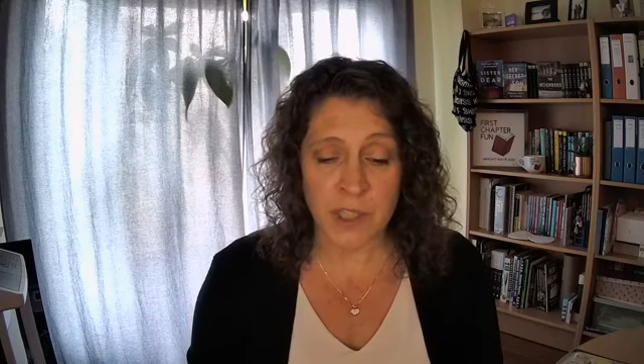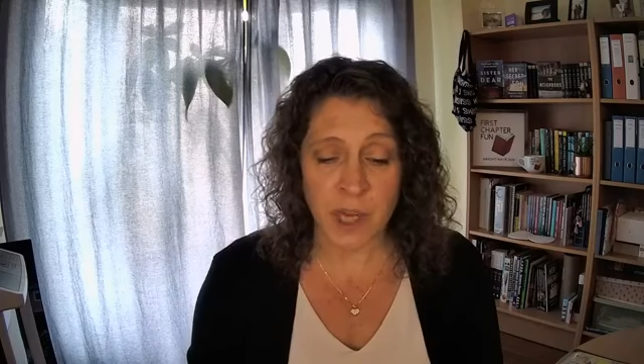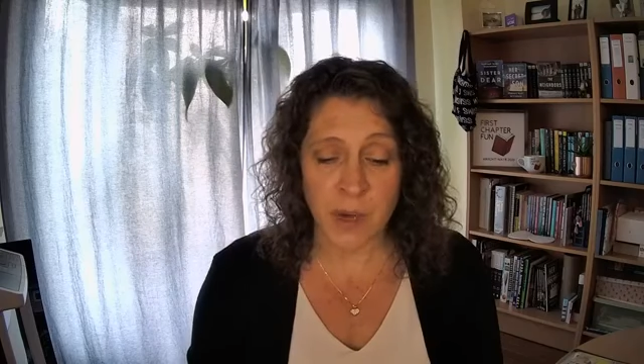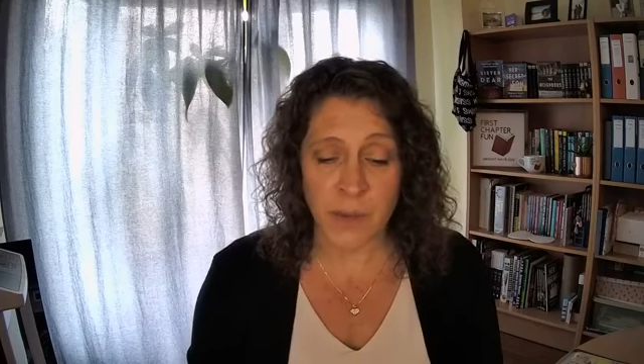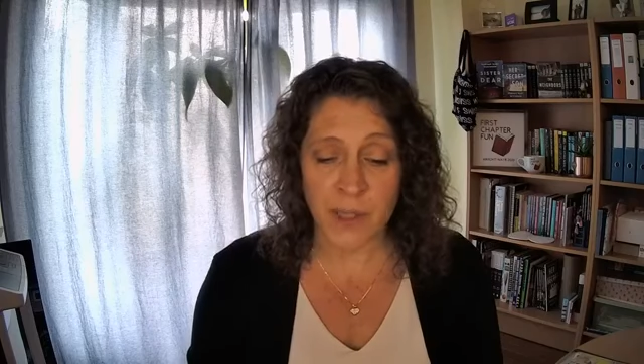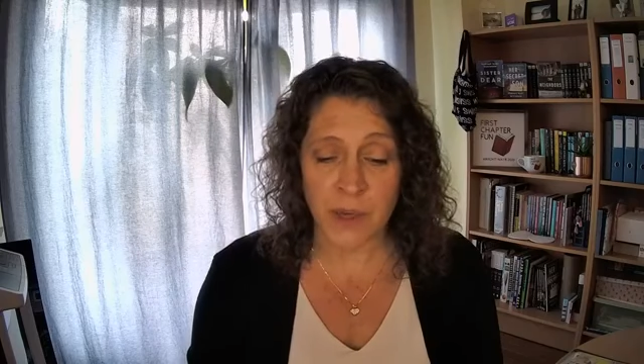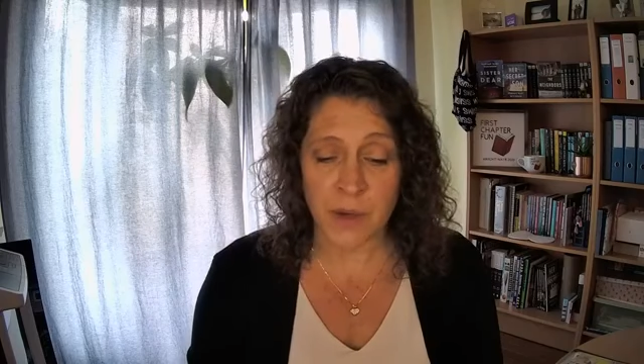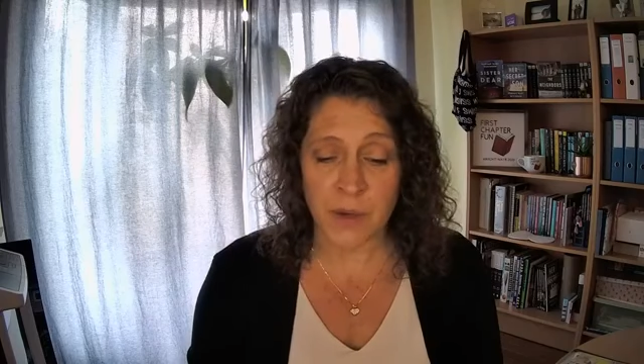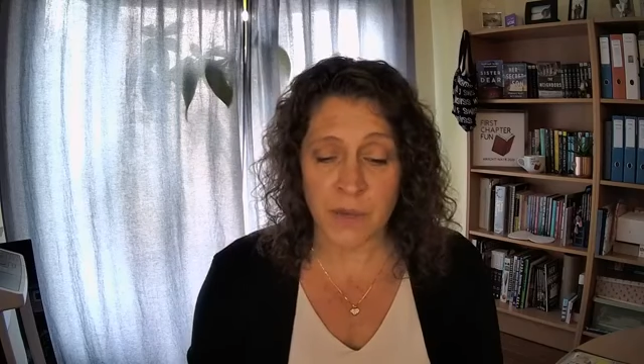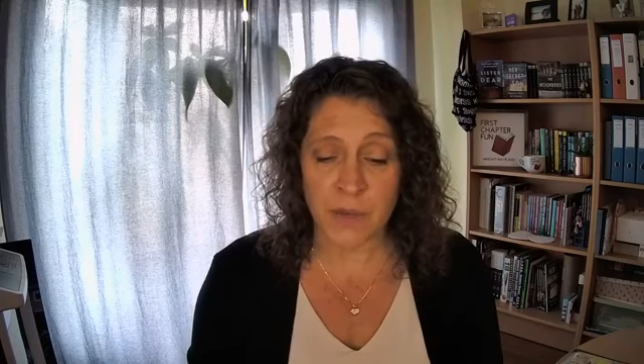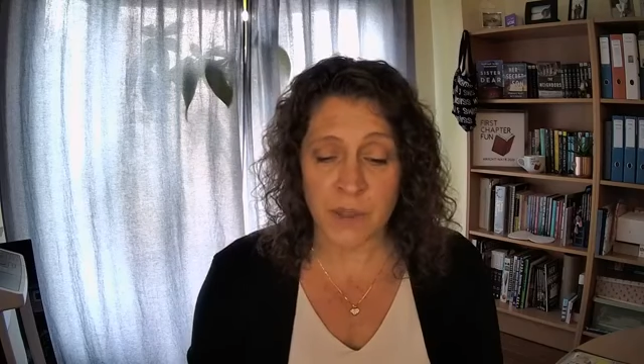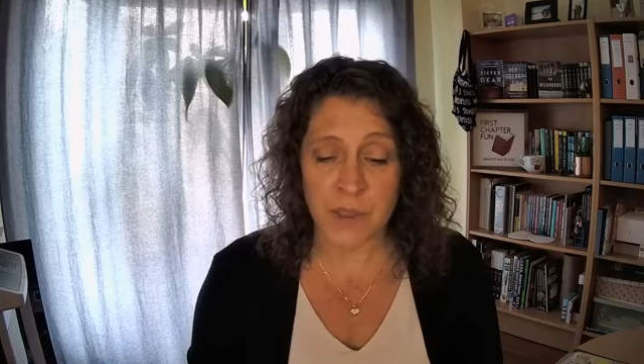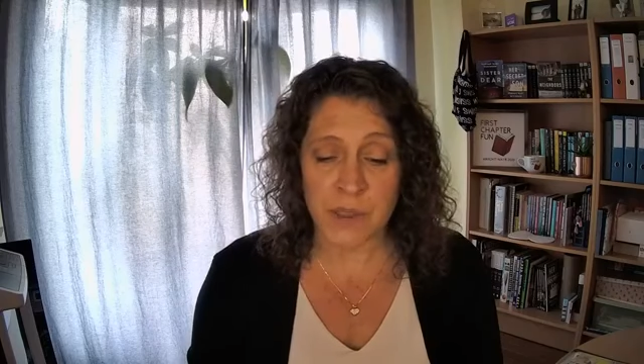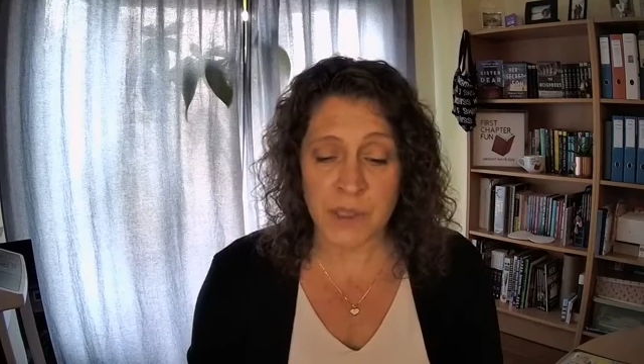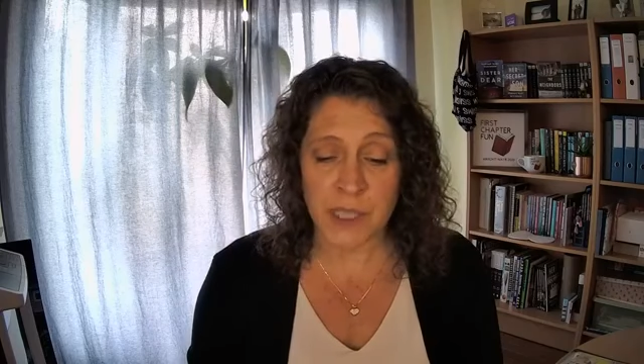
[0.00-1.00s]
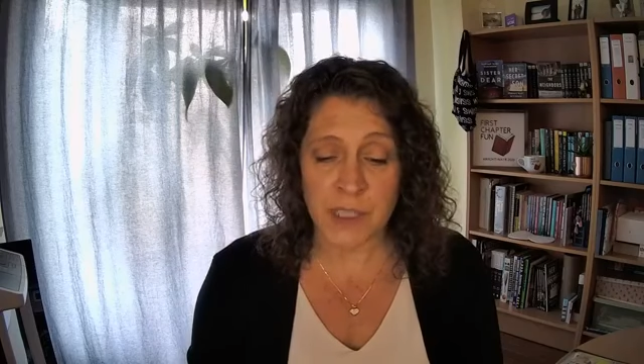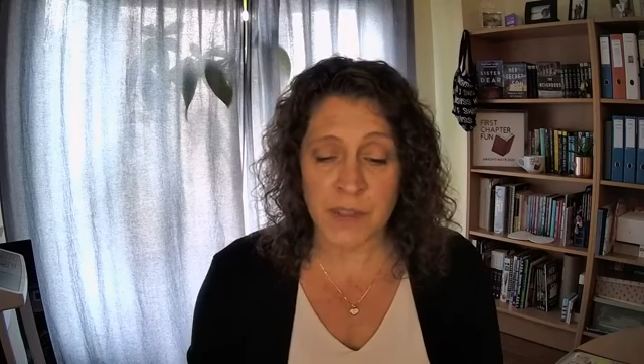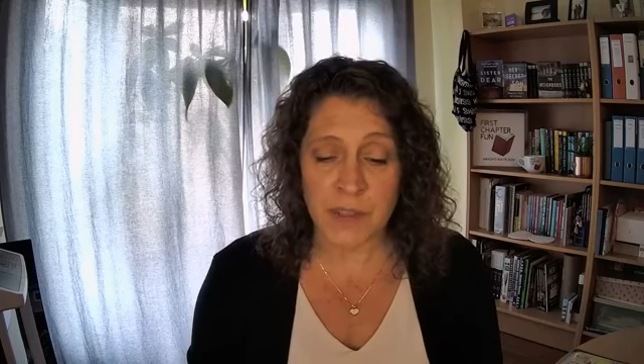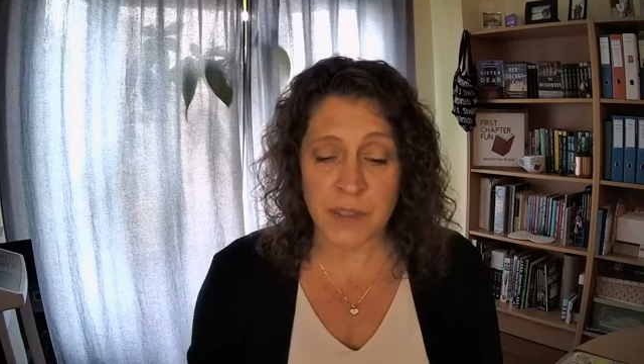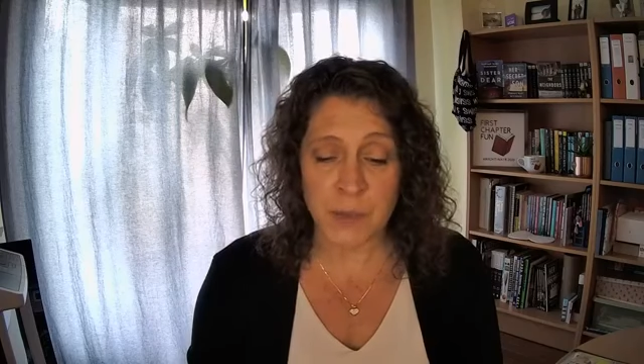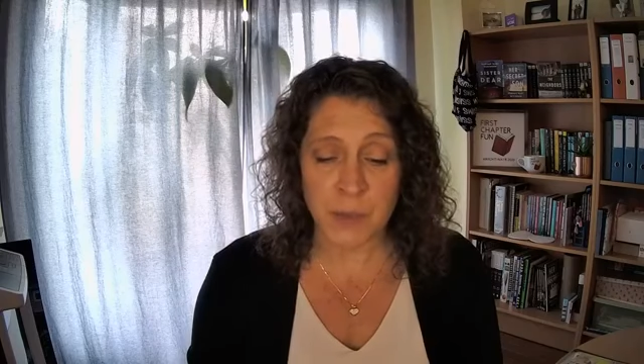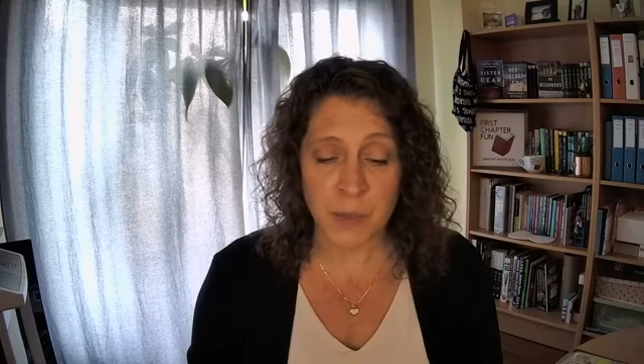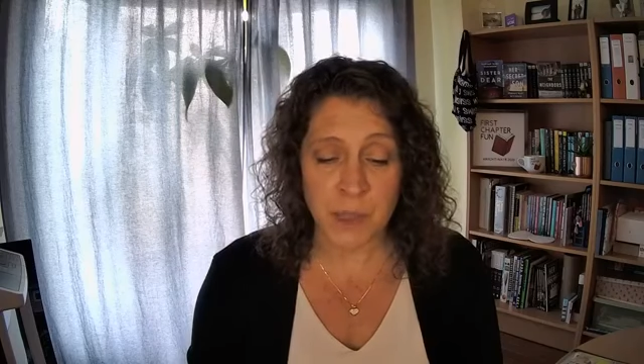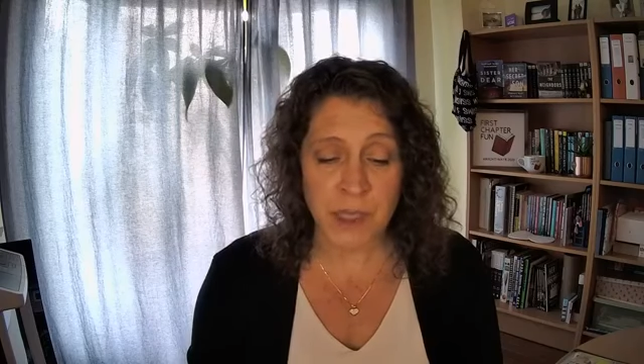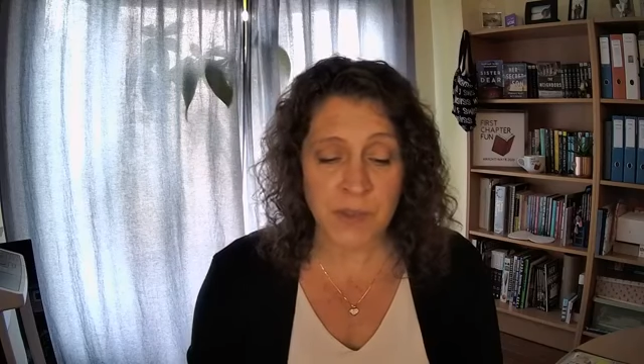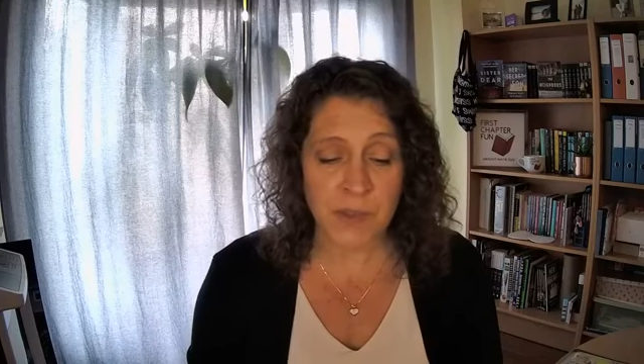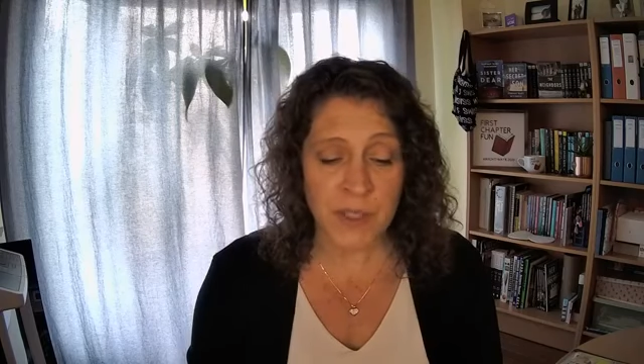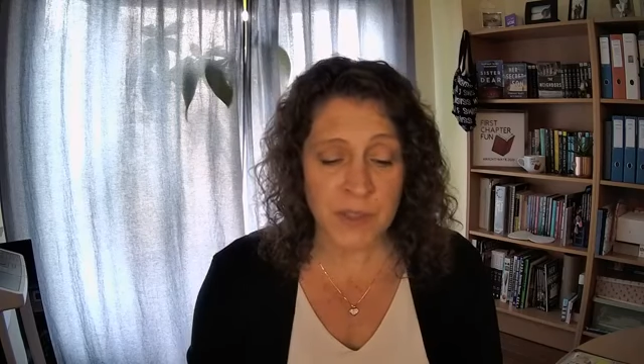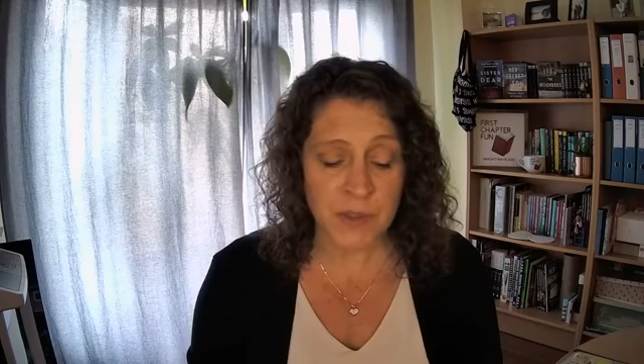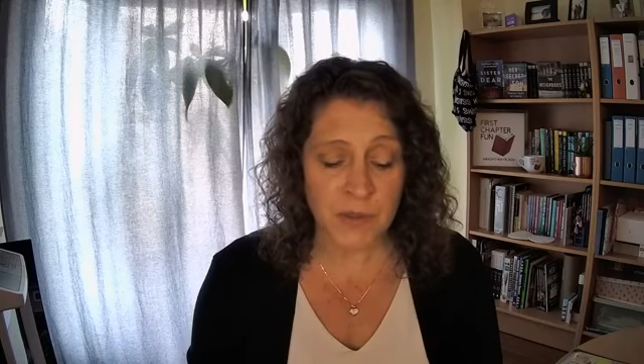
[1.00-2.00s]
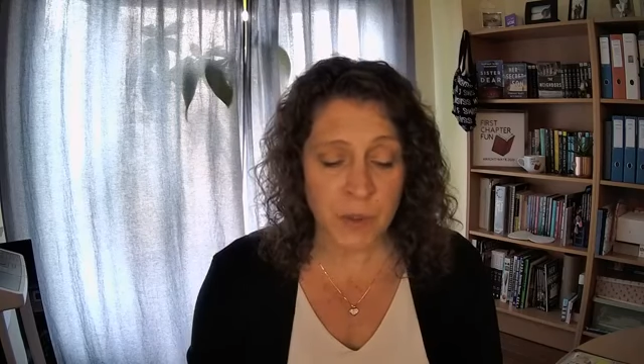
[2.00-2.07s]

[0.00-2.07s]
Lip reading: going over since the previous